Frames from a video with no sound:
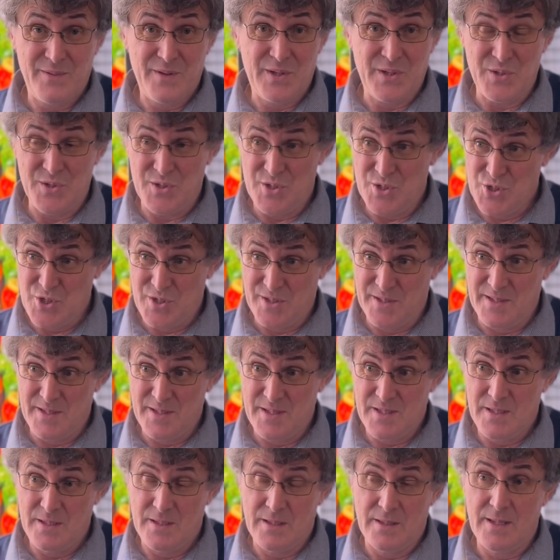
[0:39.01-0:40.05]

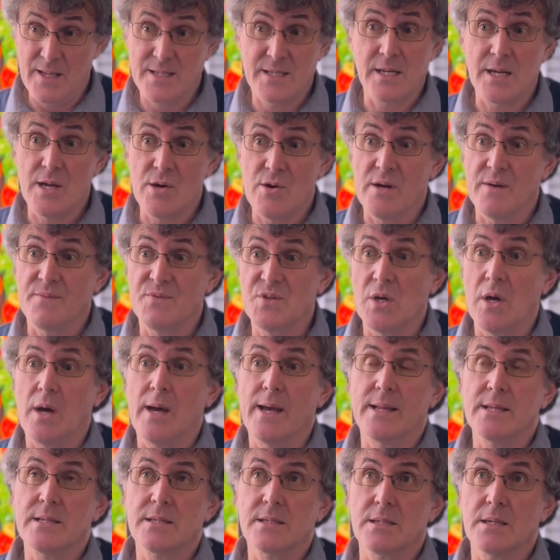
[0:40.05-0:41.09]
conditions, and that's an area of
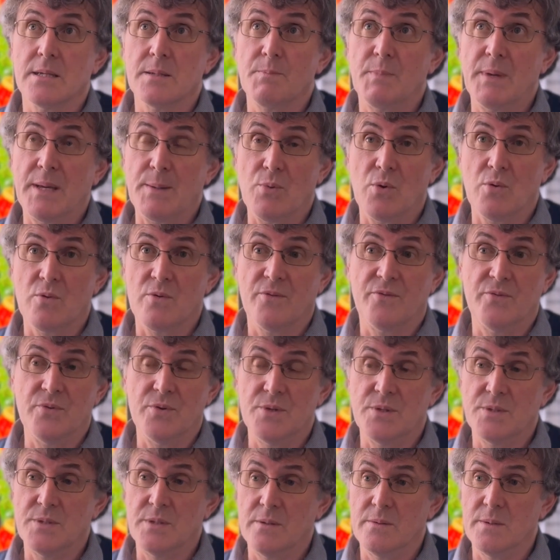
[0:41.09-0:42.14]
science that people
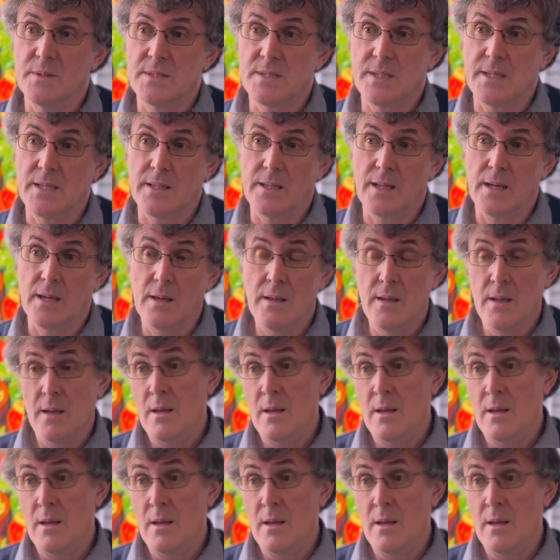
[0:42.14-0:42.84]
refer to as either